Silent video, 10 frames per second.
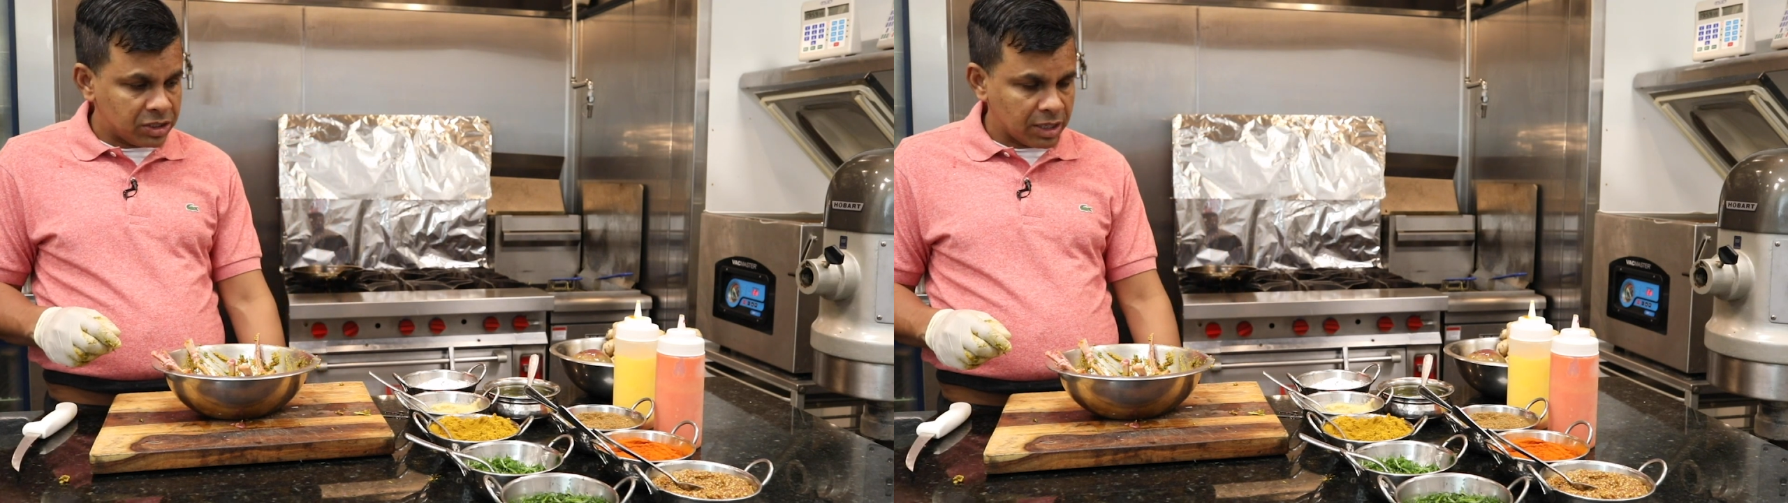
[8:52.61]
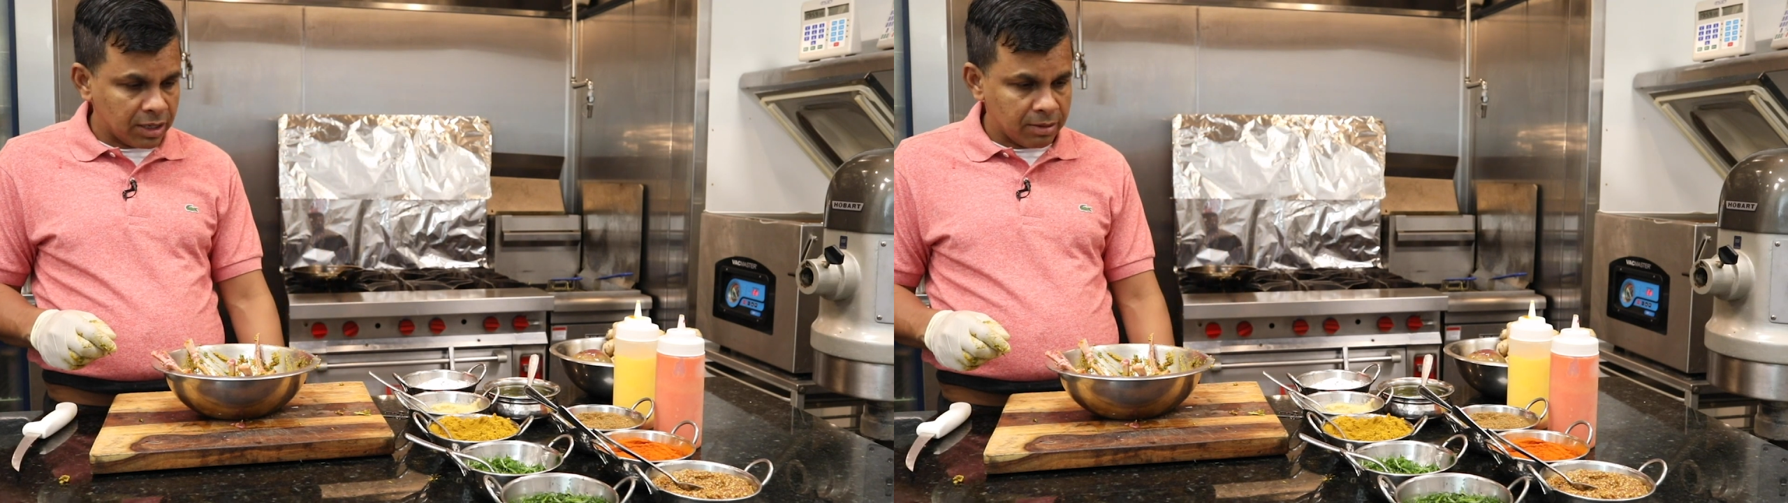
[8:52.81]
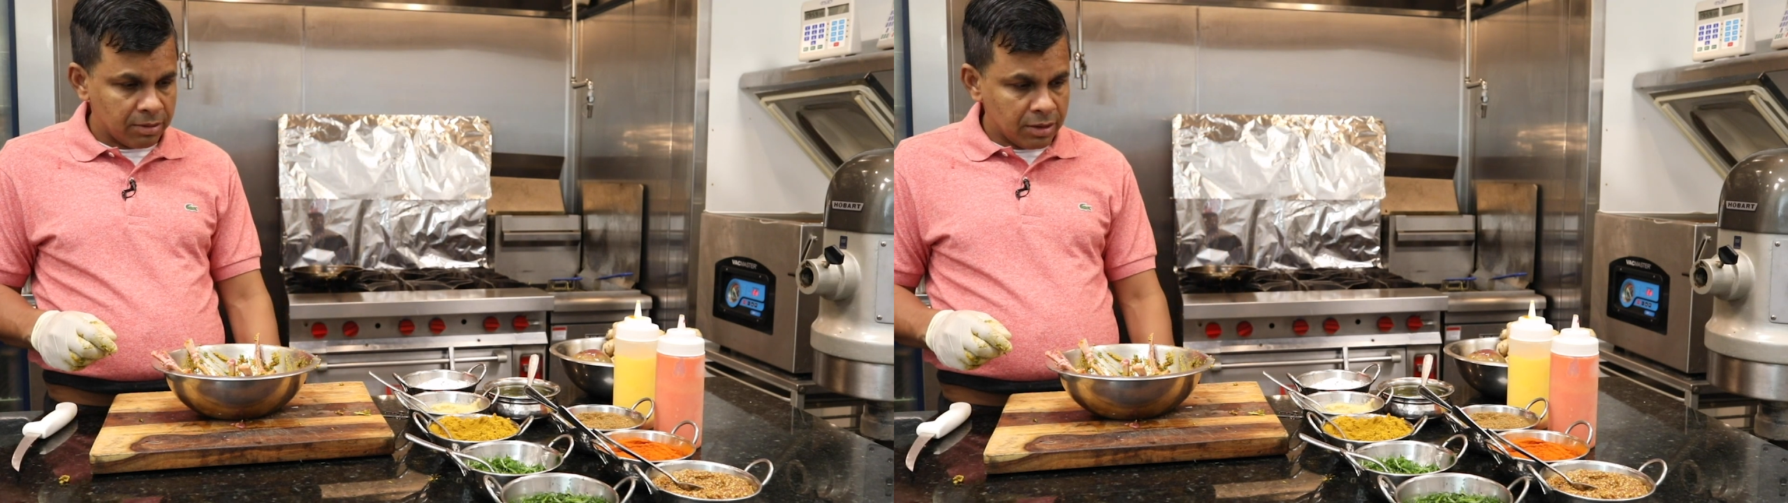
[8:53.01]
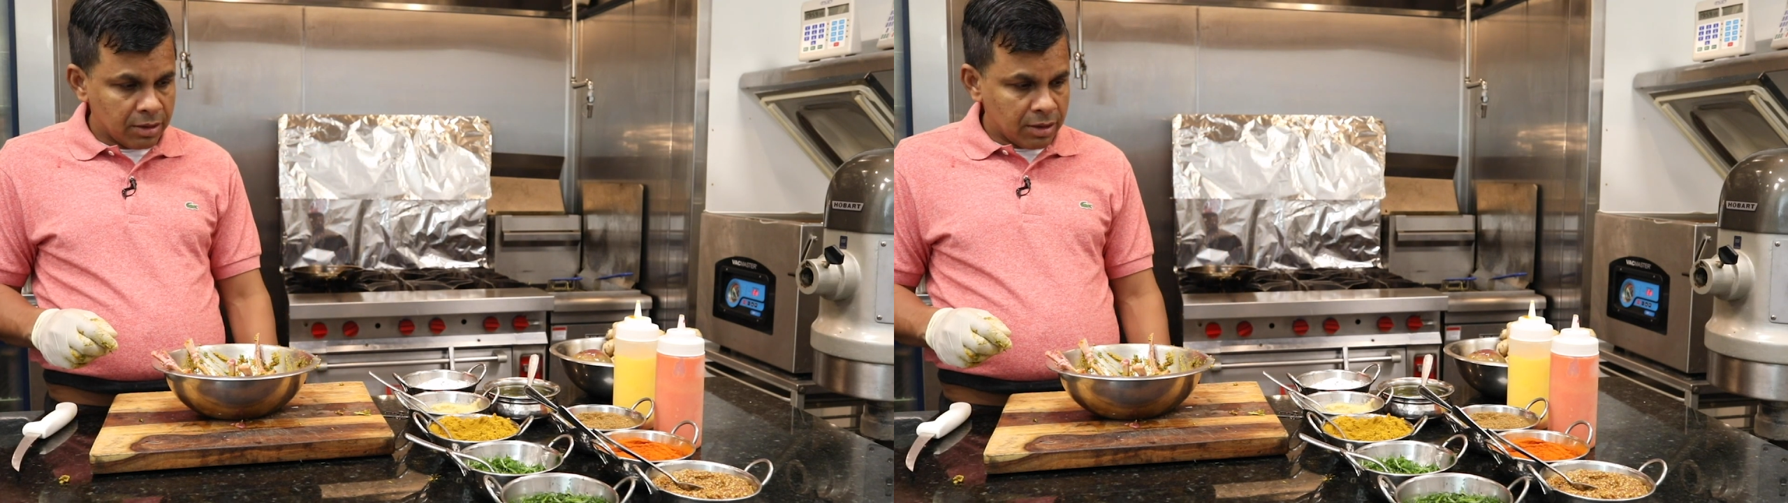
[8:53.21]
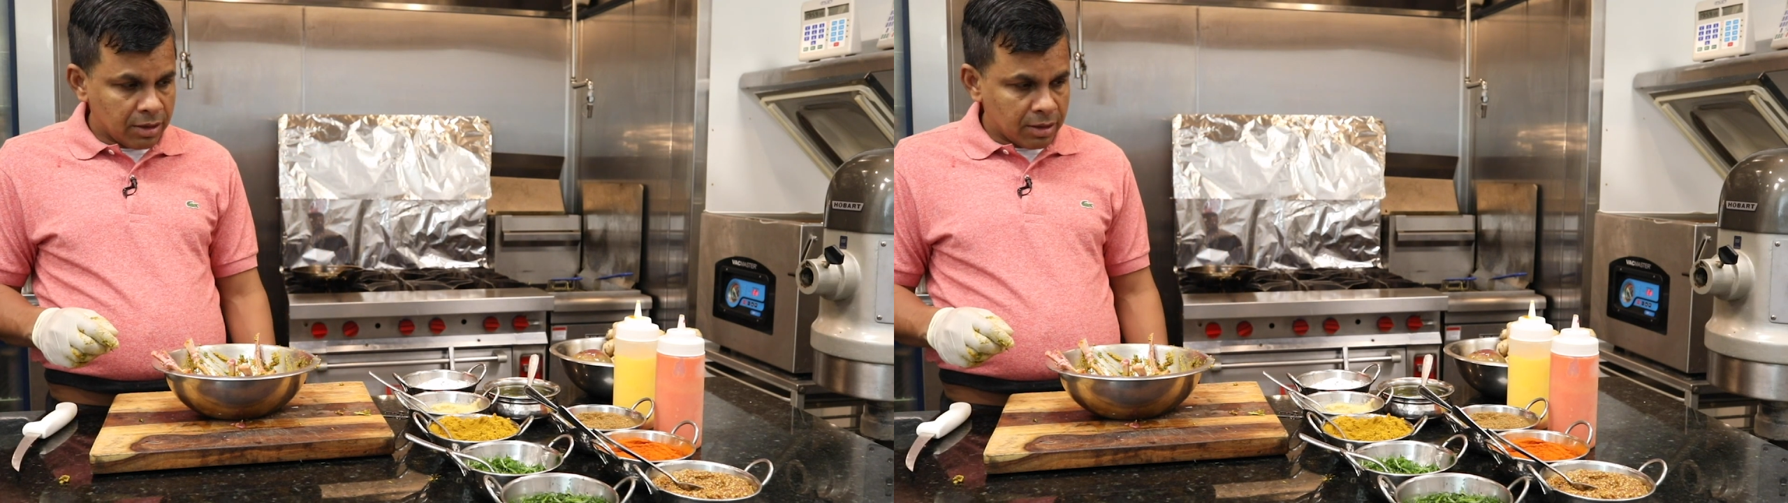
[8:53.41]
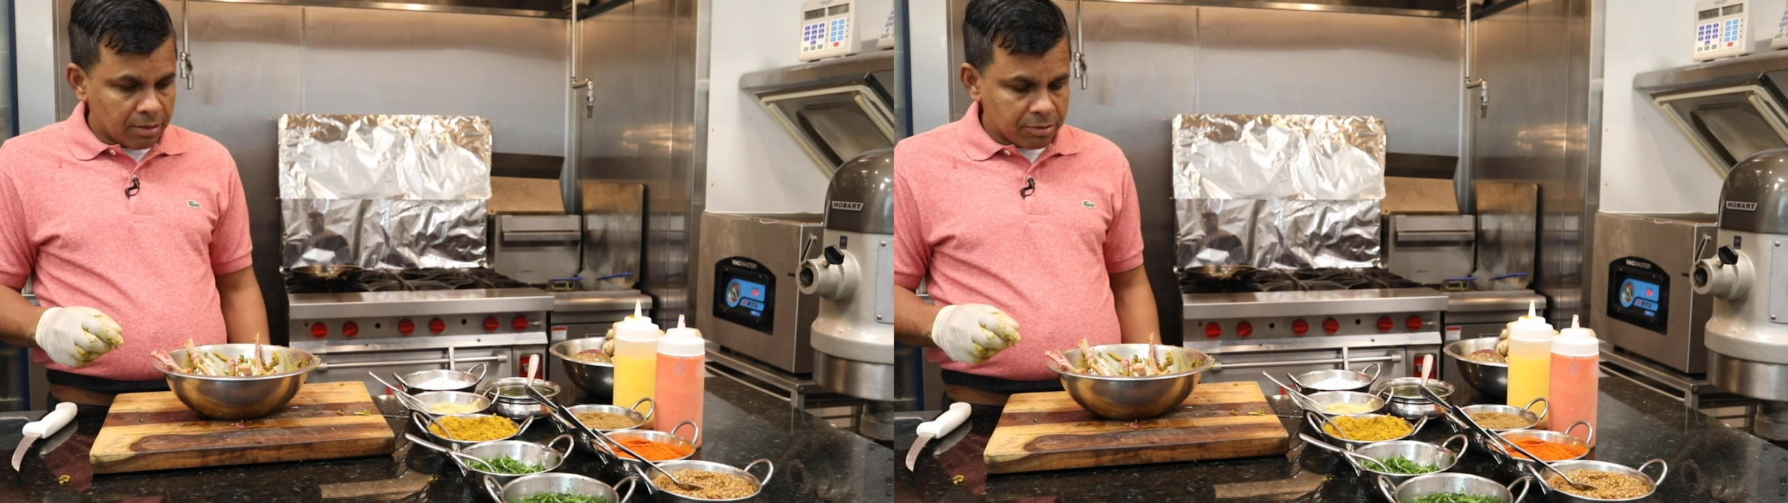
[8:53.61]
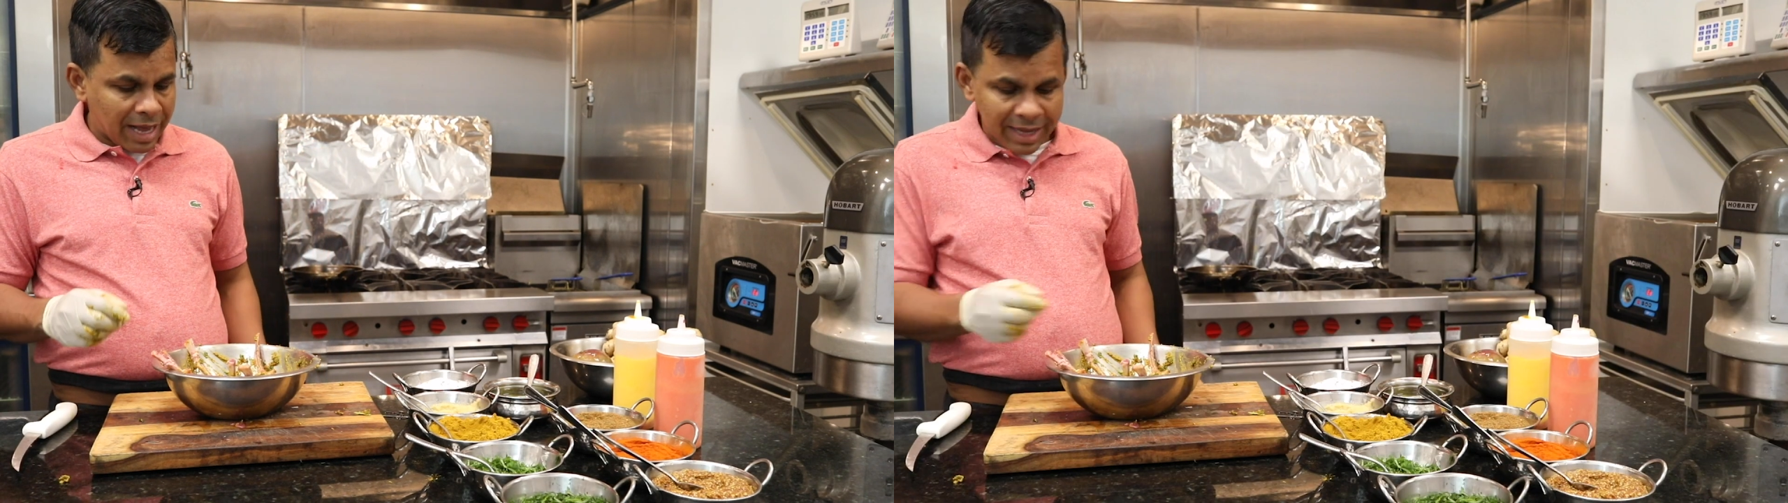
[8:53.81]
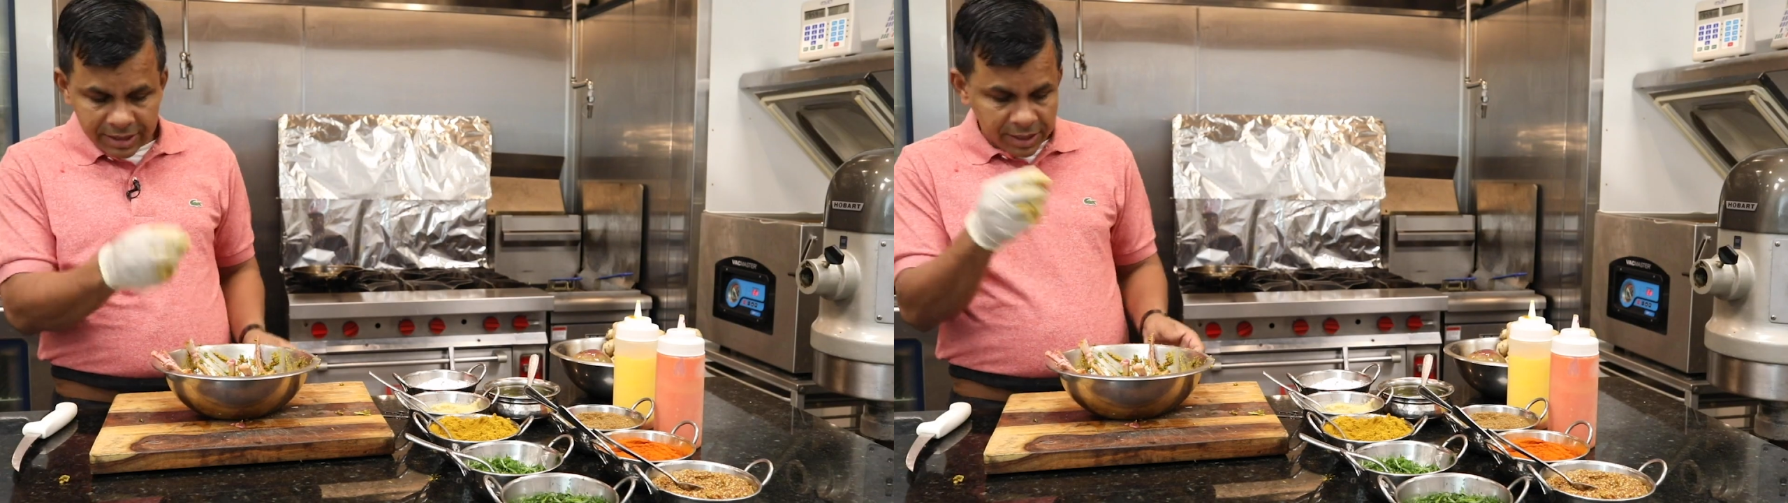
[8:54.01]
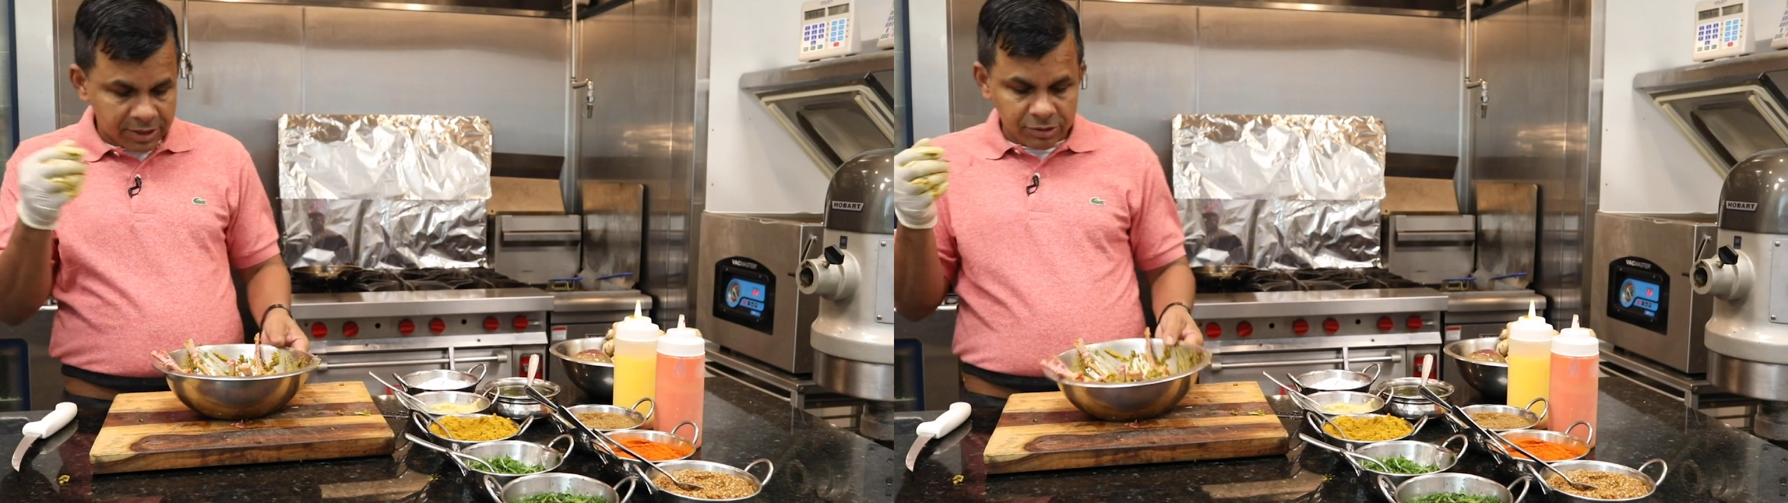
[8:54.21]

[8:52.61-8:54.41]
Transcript: hassles.